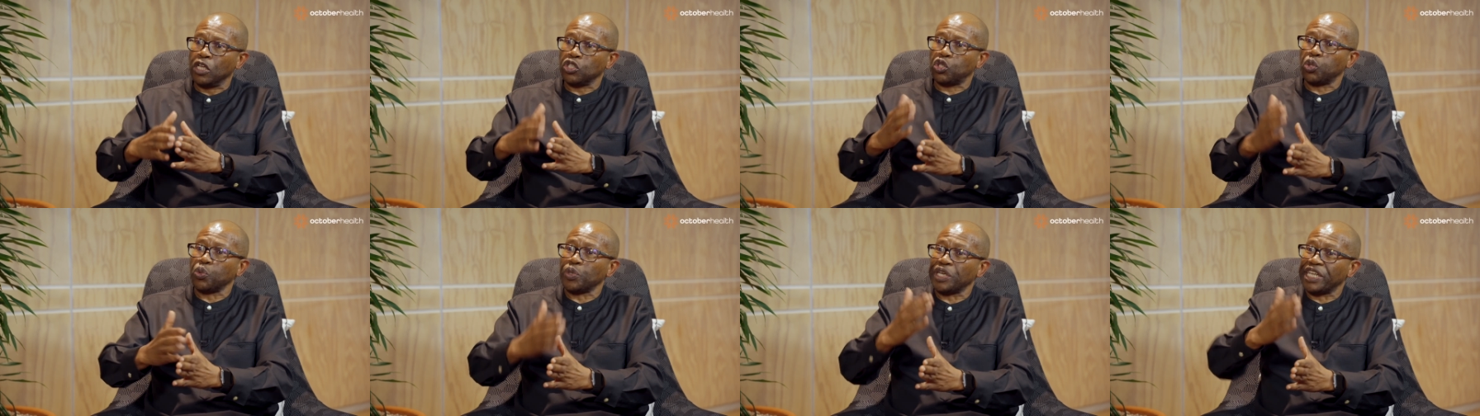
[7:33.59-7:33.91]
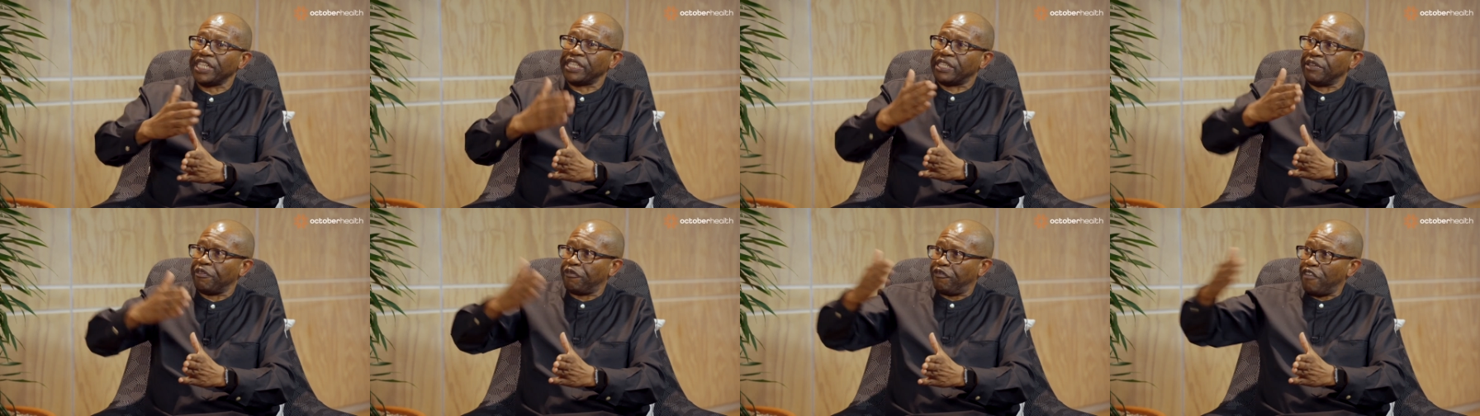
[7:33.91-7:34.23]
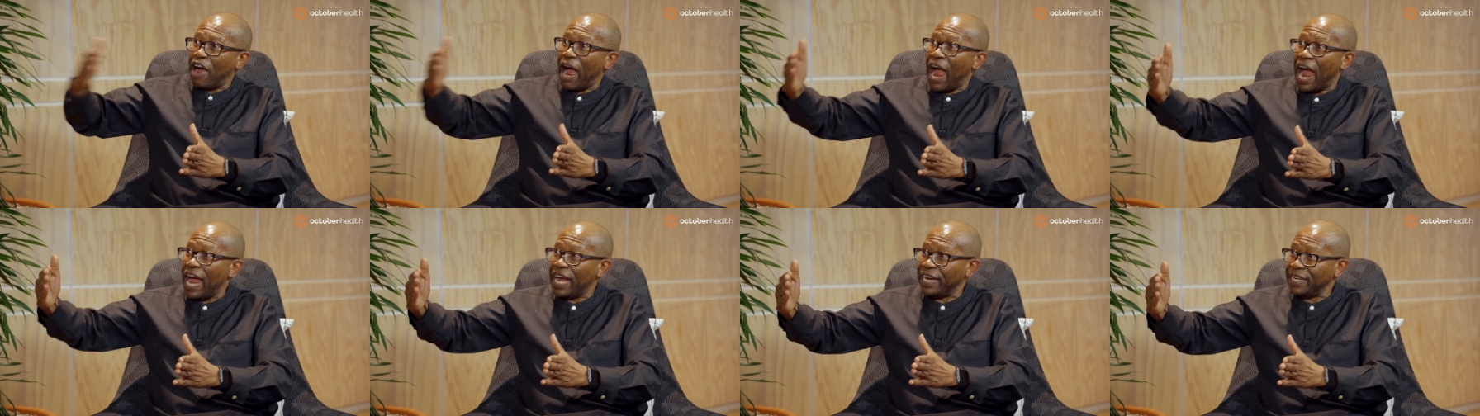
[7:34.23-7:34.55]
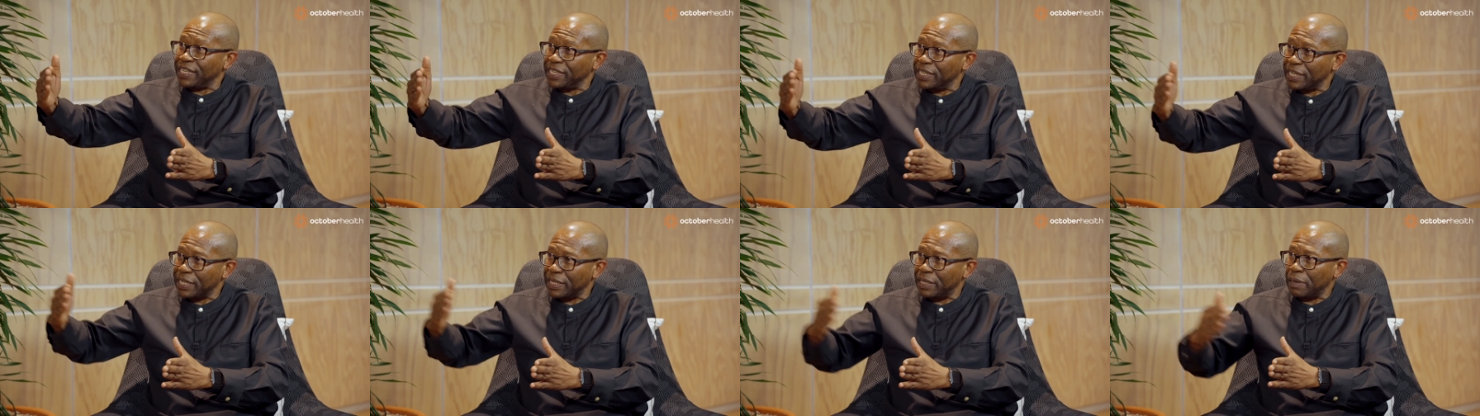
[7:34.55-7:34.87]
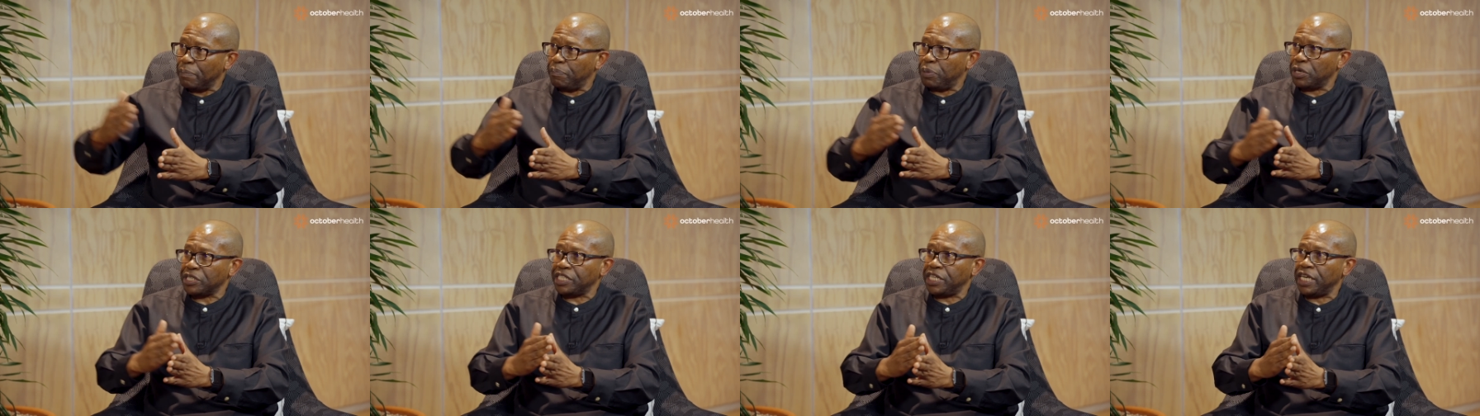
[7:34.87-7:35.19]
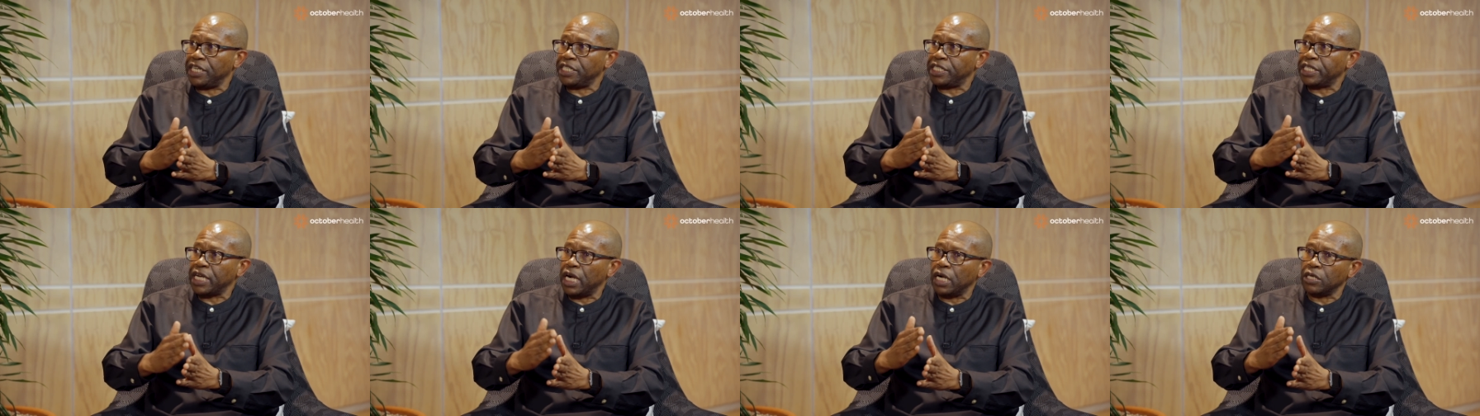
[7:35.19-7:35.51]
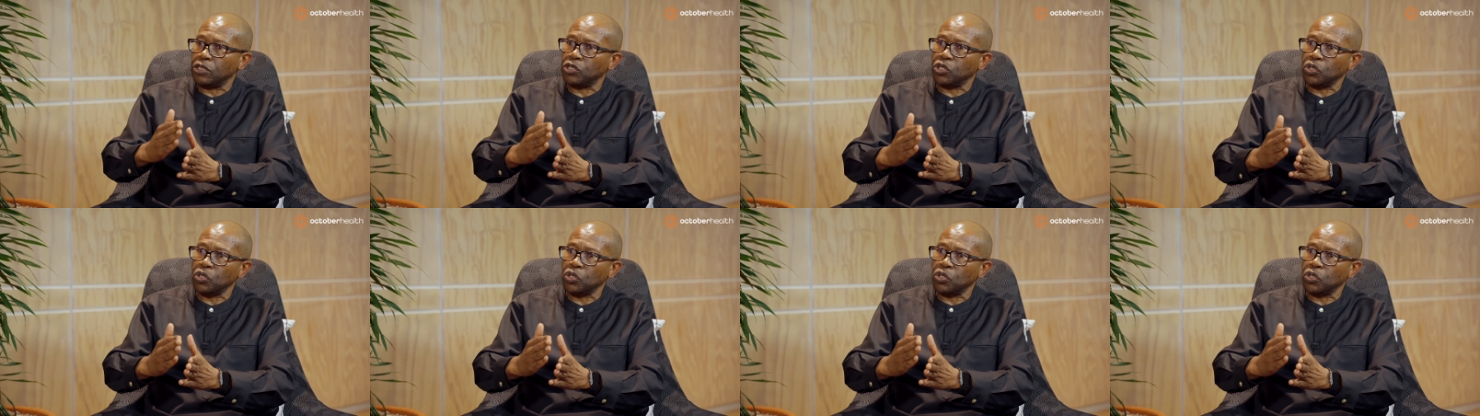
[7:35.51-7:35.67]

to redefine the potential.